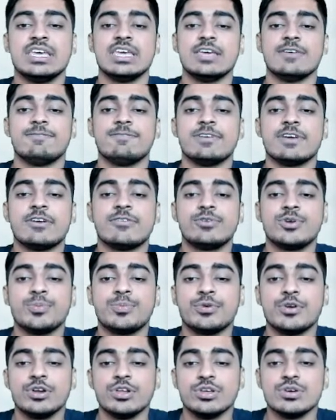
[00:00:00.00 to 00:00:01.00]
If we have to
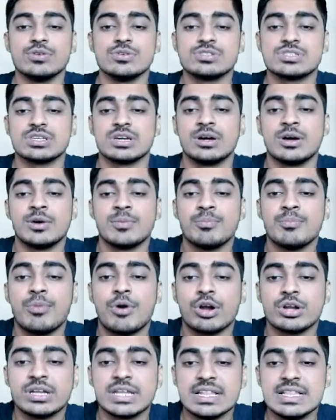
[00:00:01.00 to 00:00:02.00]
produce
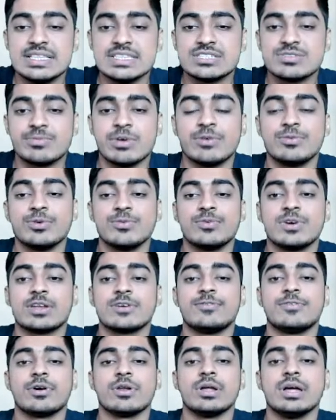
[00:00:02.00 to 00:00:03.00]
bottles, we have to
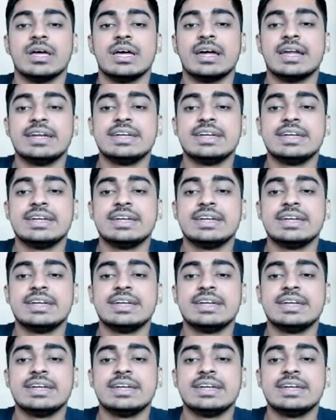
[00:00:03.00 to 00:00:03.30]
work for